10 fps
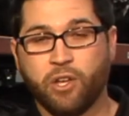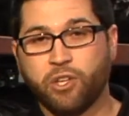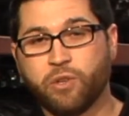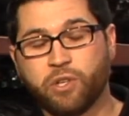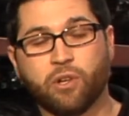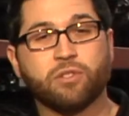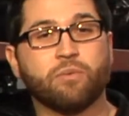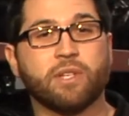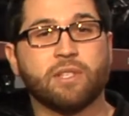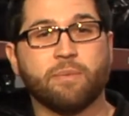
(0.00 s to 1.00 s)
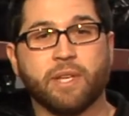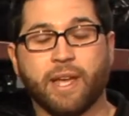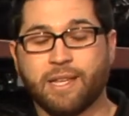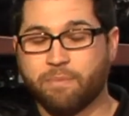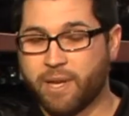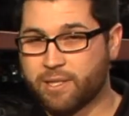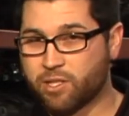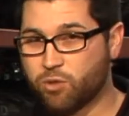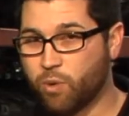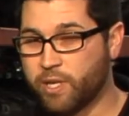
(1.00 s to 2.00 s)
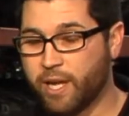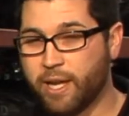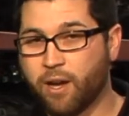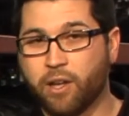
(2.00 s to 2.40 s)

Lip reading: You can also run something as big as a 28